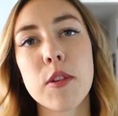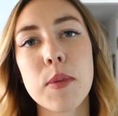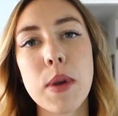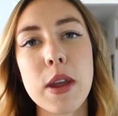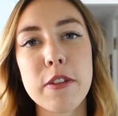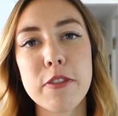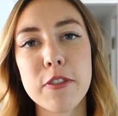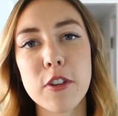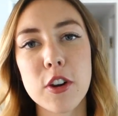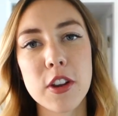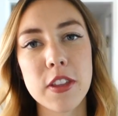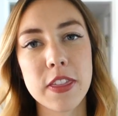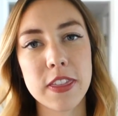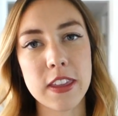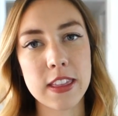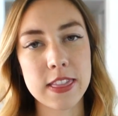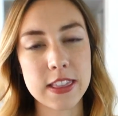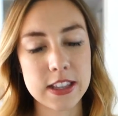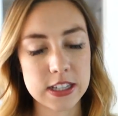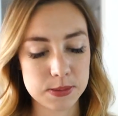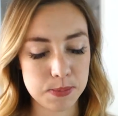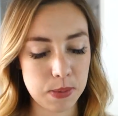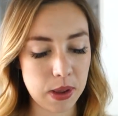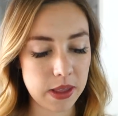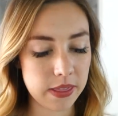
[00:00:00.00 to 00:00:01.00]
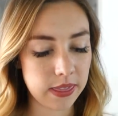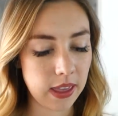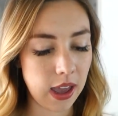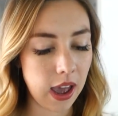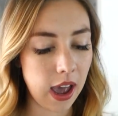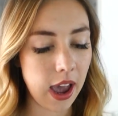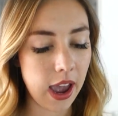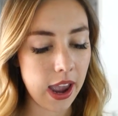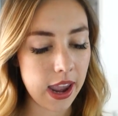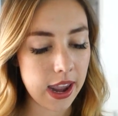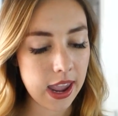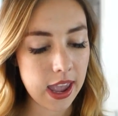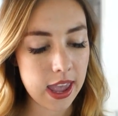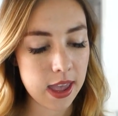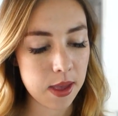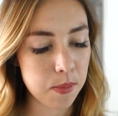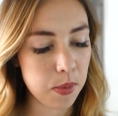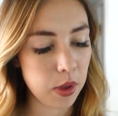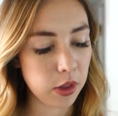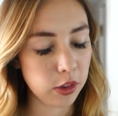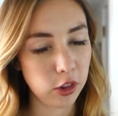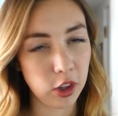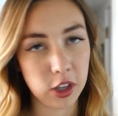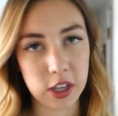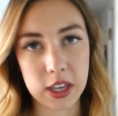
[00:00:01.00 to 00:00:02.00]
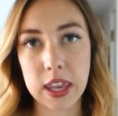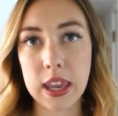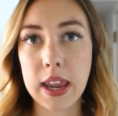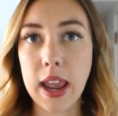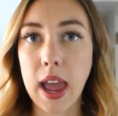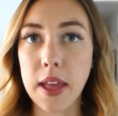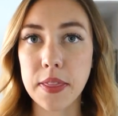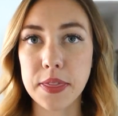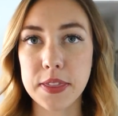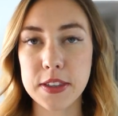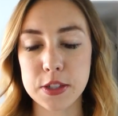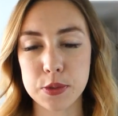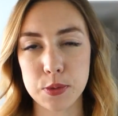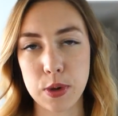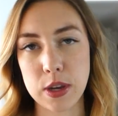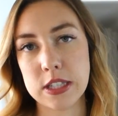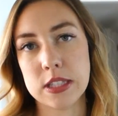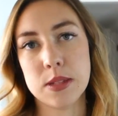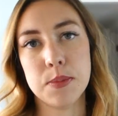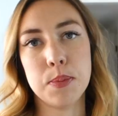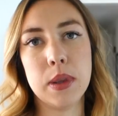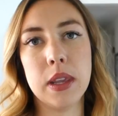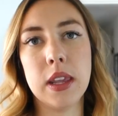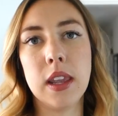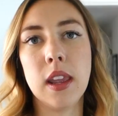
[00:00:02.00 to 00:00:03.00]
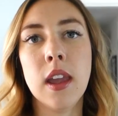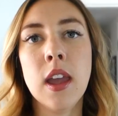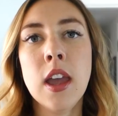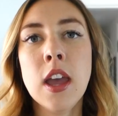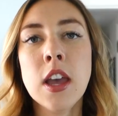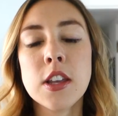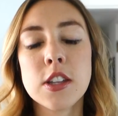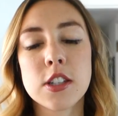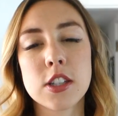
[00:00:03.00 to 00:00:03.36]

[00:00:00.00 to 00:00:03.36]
for my fourth thing this month, I am looking at this recipe.